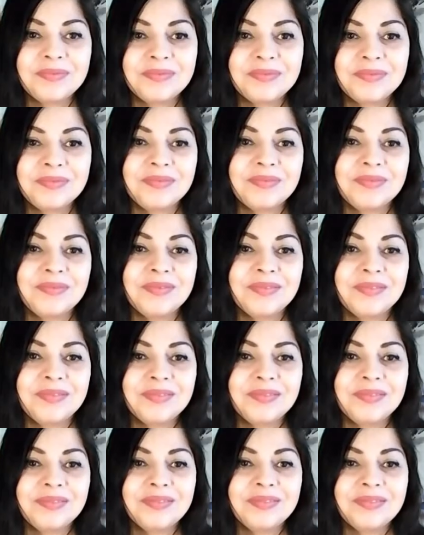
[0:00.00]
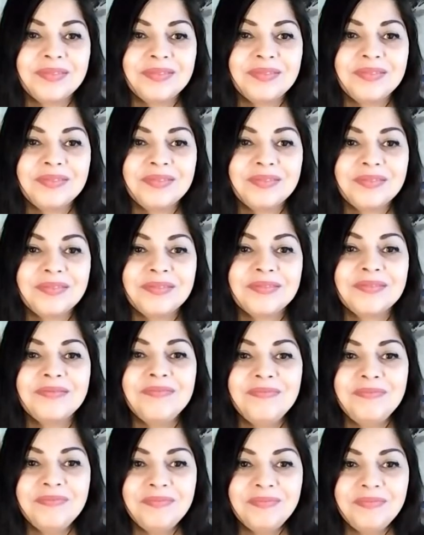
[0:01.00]

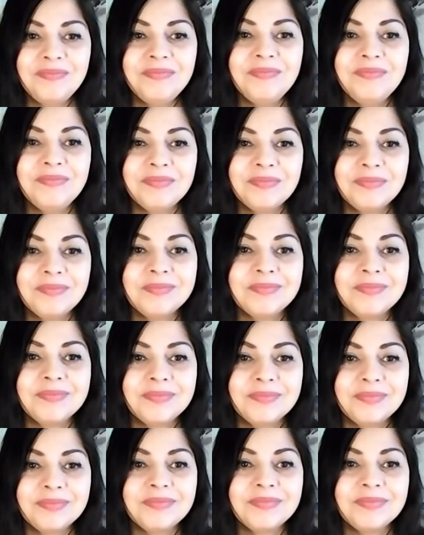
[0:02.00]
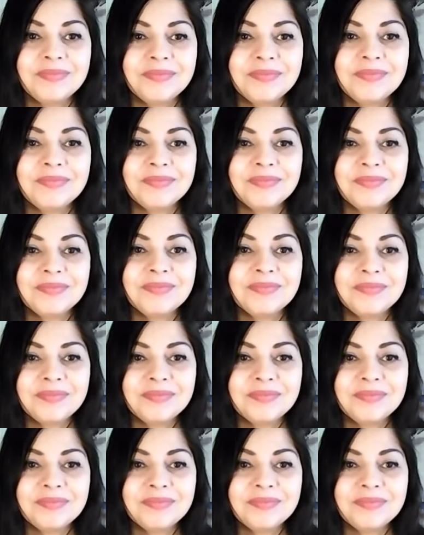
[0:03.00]
No words are spoken by the person on screen.